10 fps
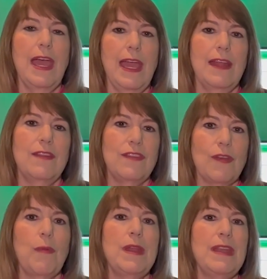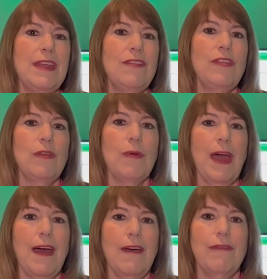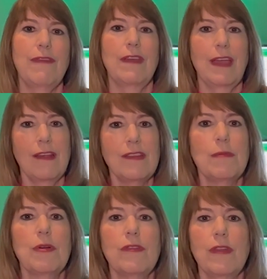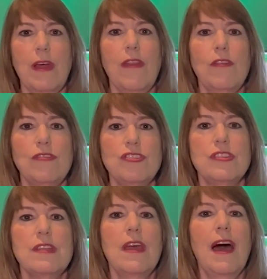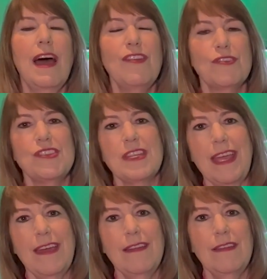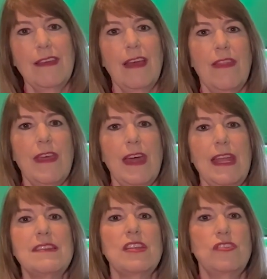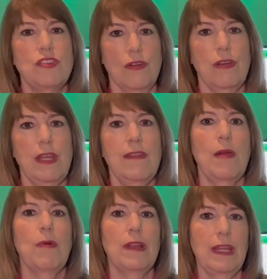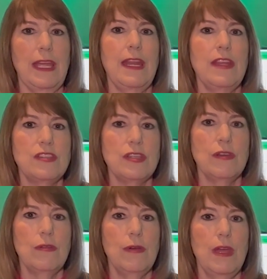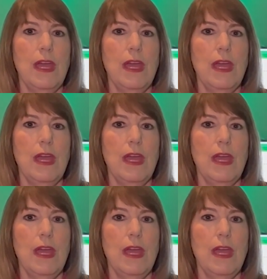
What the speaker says: And so we need to have customers and others just understand that it's a journey that we're leading to,